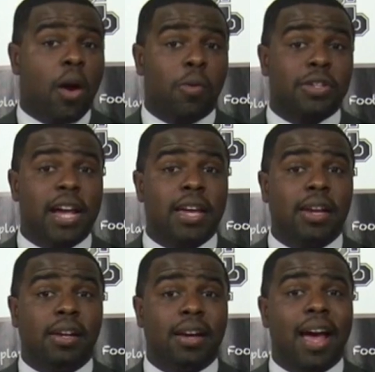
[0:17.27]
We're taking
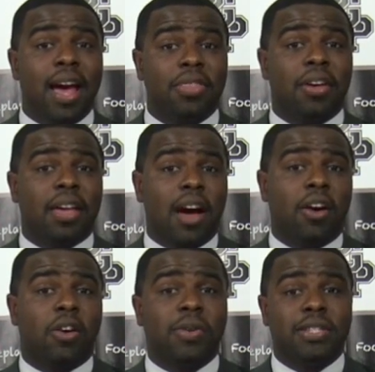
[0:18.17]
a look at the
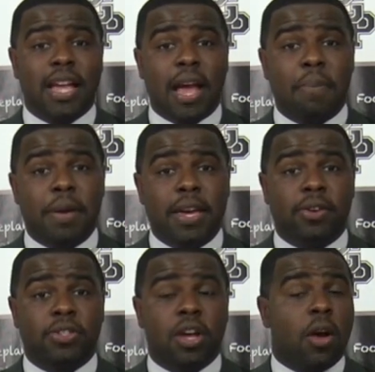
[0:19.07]
Calgary
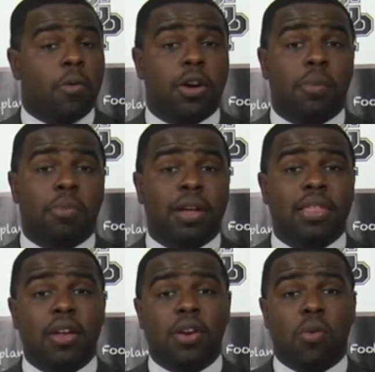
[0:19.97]
Stampeders. We're going to break
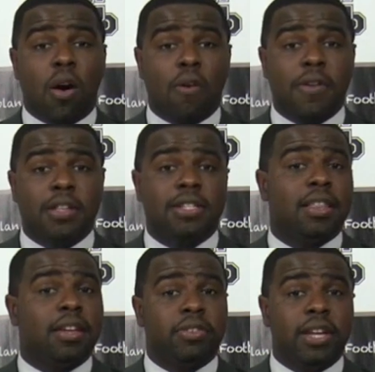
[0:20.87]
down their offense,
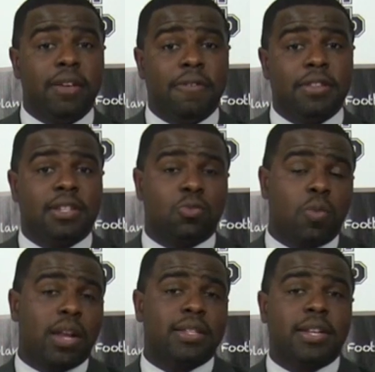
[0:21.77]
their defense, as
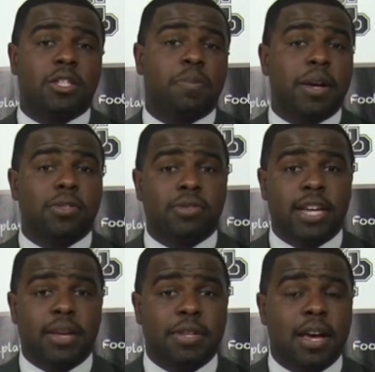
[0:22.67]
well as their special
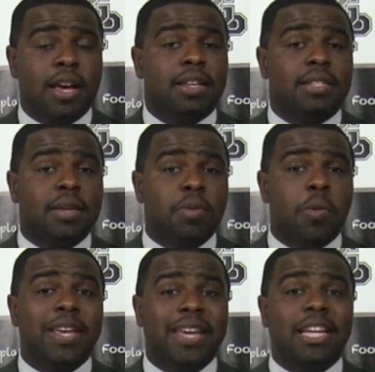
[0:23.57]
teams to see
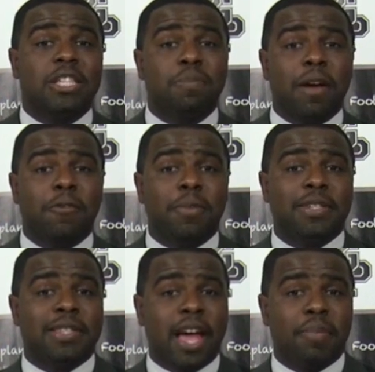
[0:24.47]
what we can expect from the
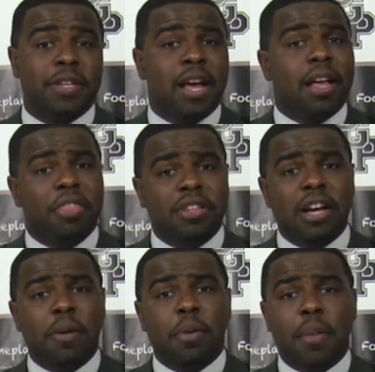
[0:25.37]
Stamps this
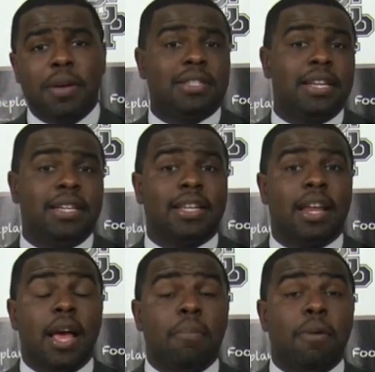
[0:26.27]
upcoming season.
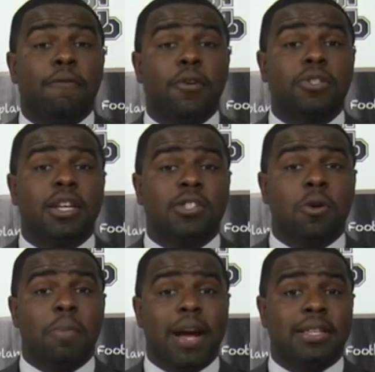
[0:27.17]
But first, let's
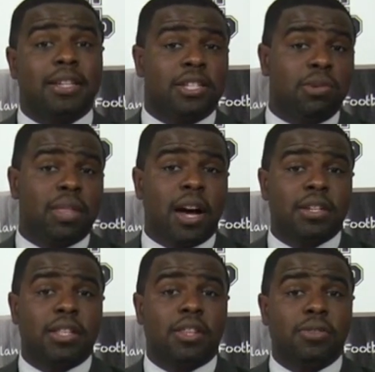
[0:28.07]
go back to the
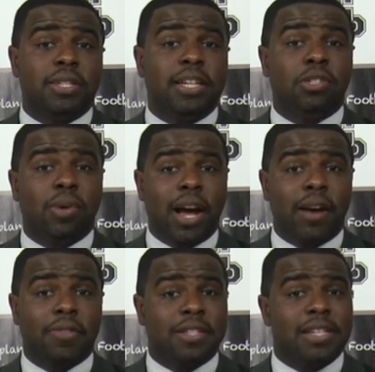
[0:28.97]
2013
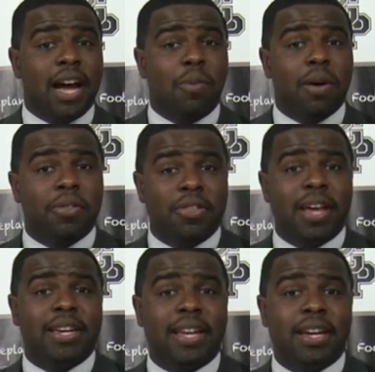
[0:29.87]
draft to see how well
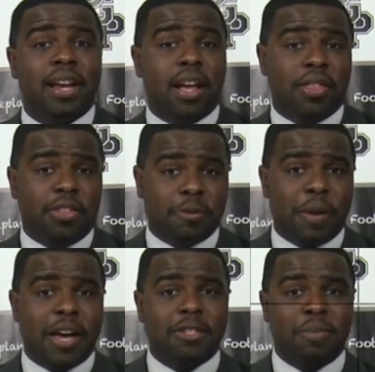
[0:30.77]
they did this
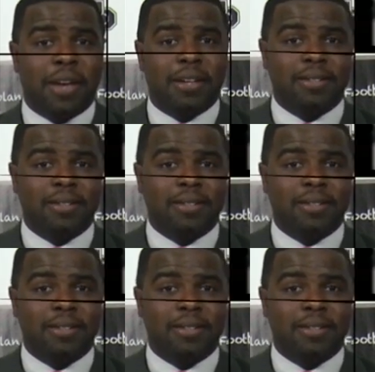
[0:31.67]
past May.